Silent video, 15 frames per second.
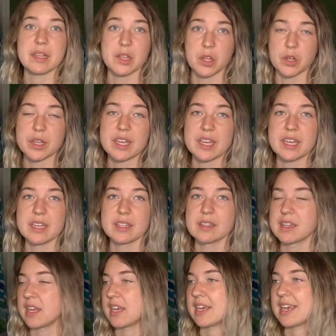it looking
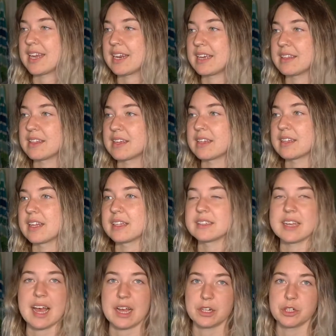like anything that's
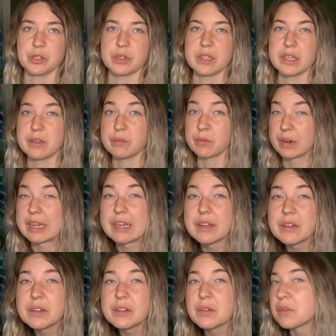actually
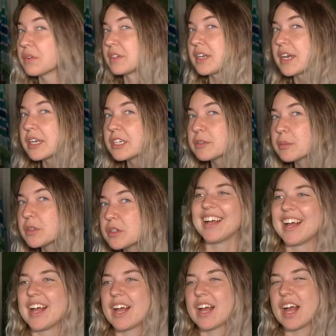real or tangible.
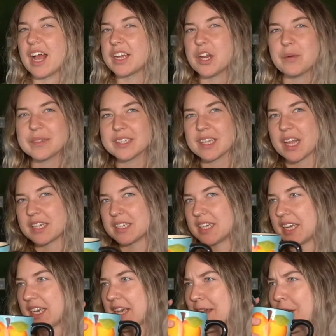I know it's a lot to
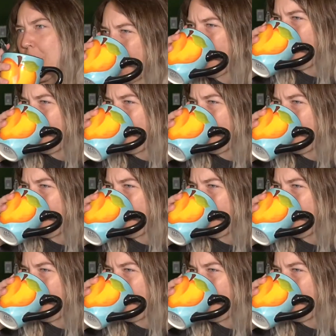take in.